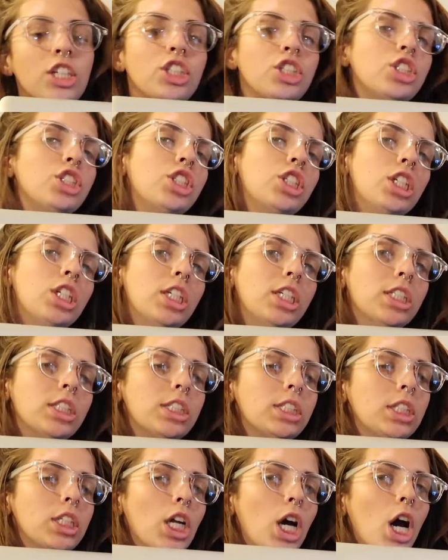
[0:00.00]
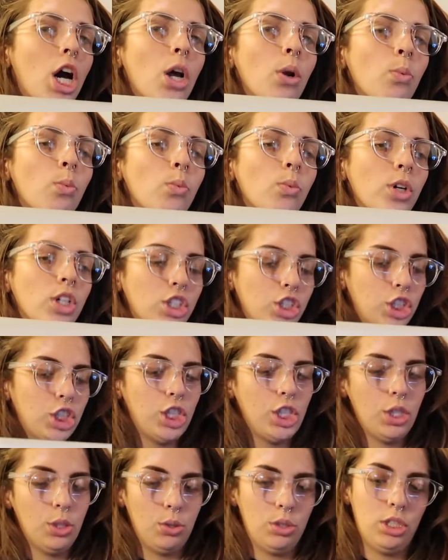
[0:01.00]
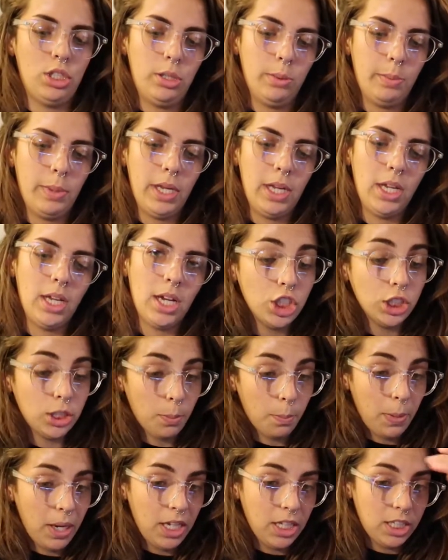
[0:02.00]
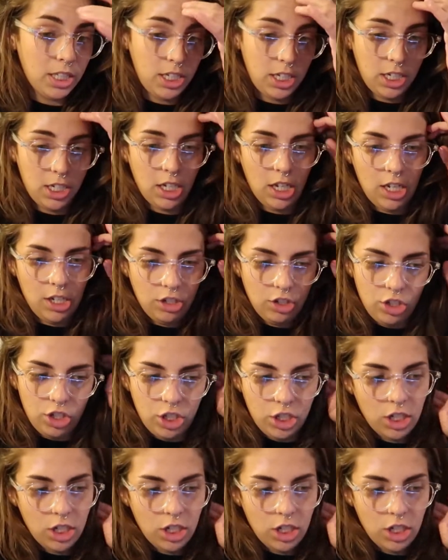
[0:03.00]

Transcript: she's not what she used to be. She's amazing and she